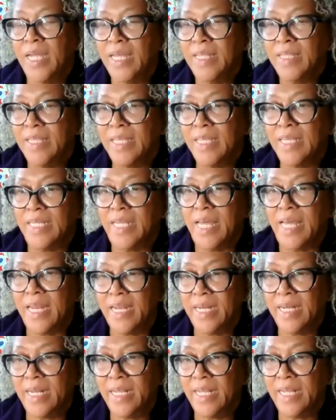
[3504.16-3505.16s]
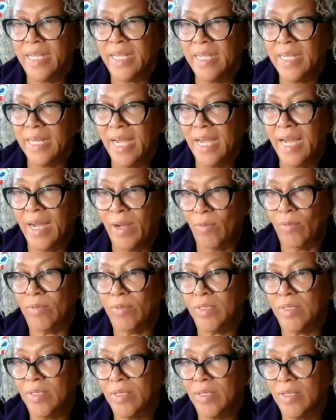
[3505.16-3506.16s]
and then letting it out,
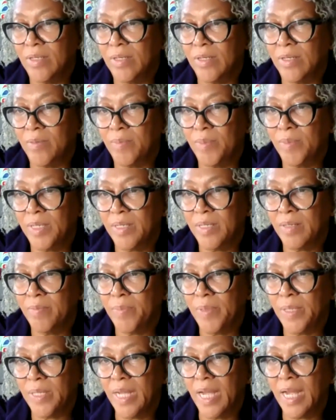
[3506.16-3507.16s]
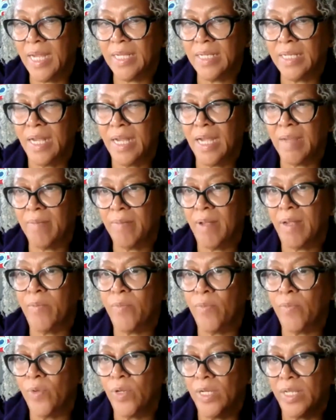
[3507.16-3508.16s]
you know what I mean? But
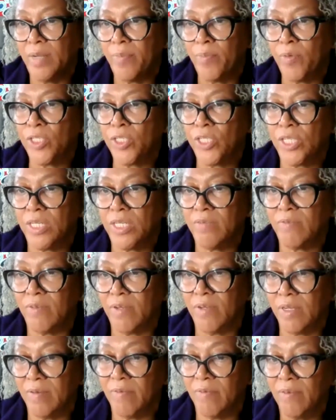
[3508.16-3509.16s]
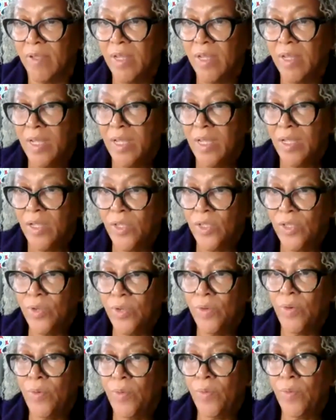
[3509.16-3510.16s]
I'm really appreciative of
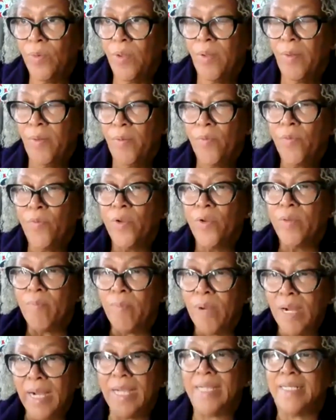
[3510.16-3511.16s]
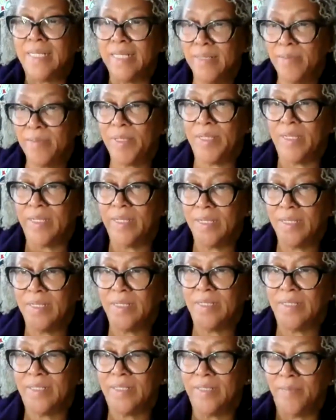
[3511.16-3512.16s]
you reminding me
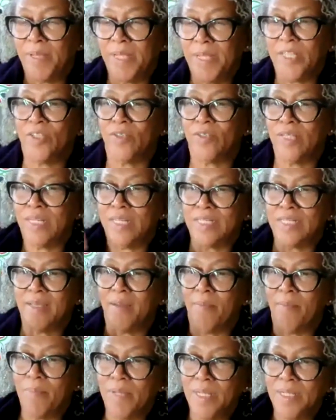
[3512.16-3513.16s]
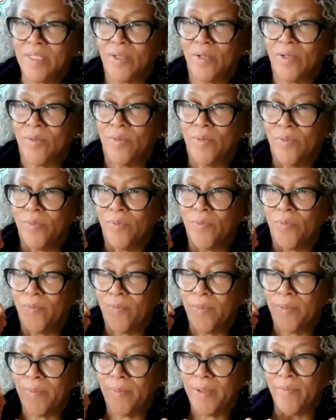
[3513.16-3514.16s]
to make sure that it's a mental
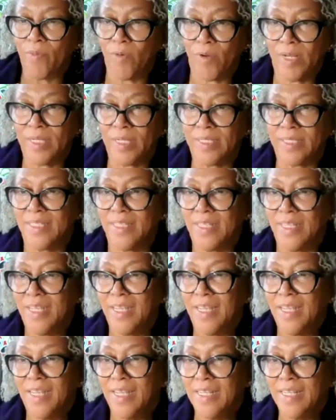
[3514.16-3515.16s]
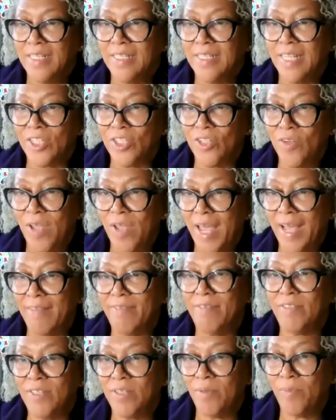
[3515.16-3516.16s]
remembrance that you
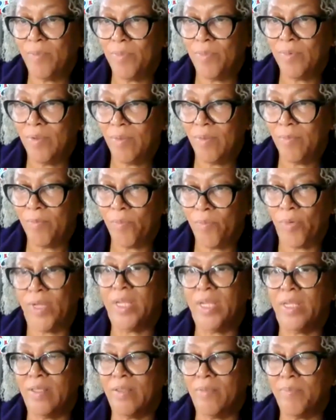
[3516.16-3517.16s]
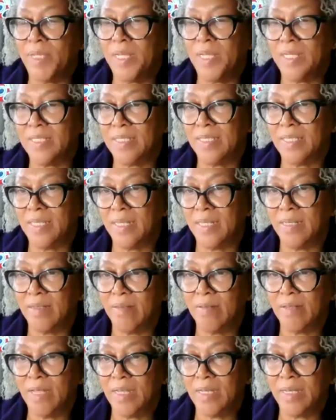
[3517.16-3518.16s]
have to breathe, because
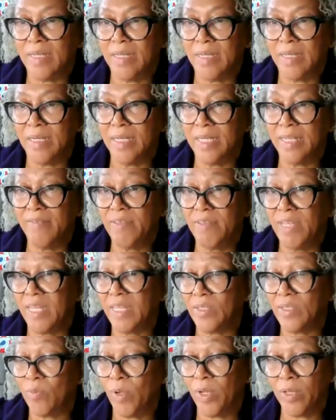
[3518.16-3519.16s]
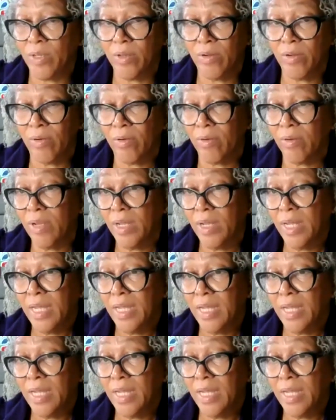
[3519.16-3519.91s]
then it alleviates what your